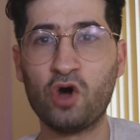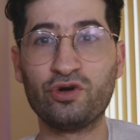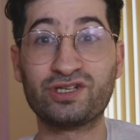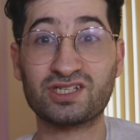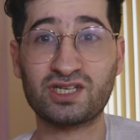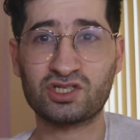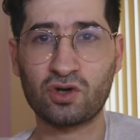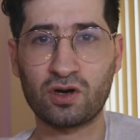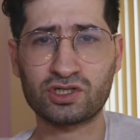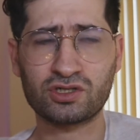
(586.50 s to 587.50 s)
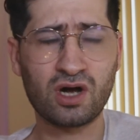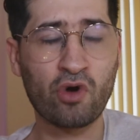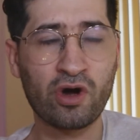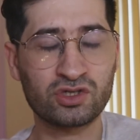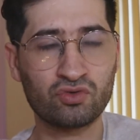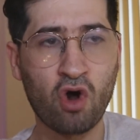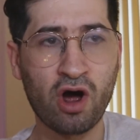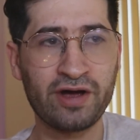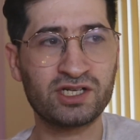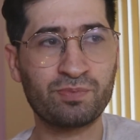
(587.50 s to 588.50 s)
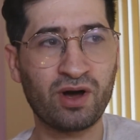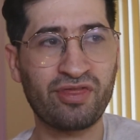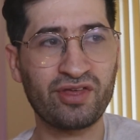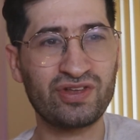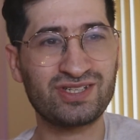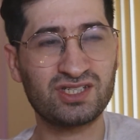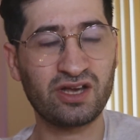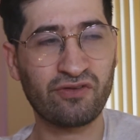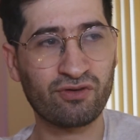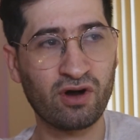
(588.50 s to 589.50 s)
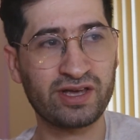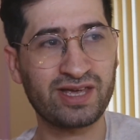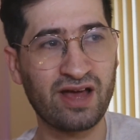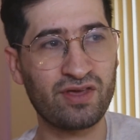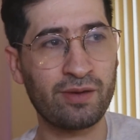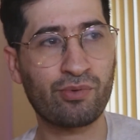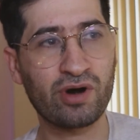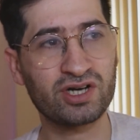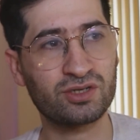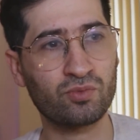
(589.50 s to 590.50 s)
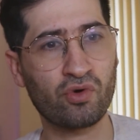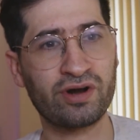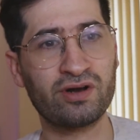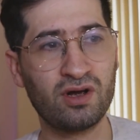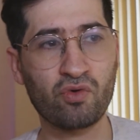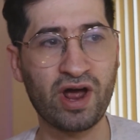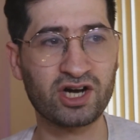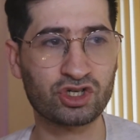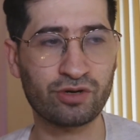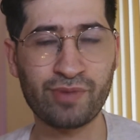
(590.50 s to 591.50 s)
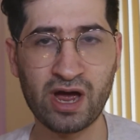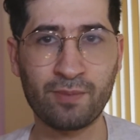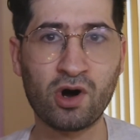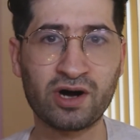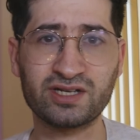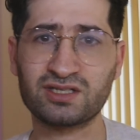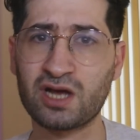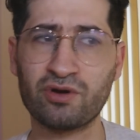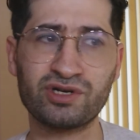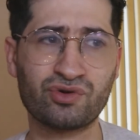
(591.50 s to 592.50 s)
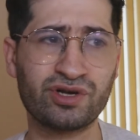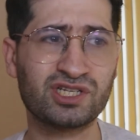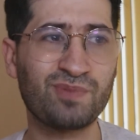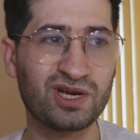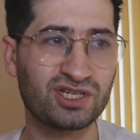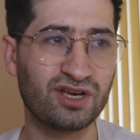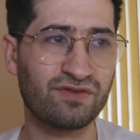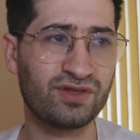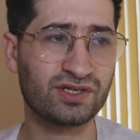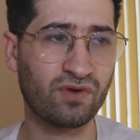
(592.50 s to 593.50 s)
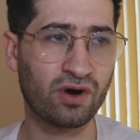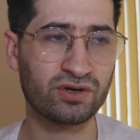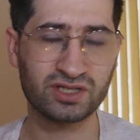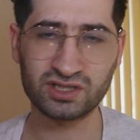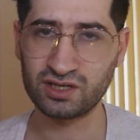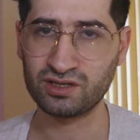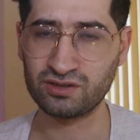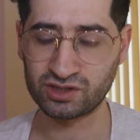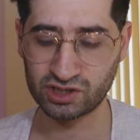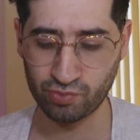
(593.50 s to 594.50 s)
only to see stocks rise and rise, but I think this is different. I get the impression we're in correction, bear market territory, especially if this virus continues to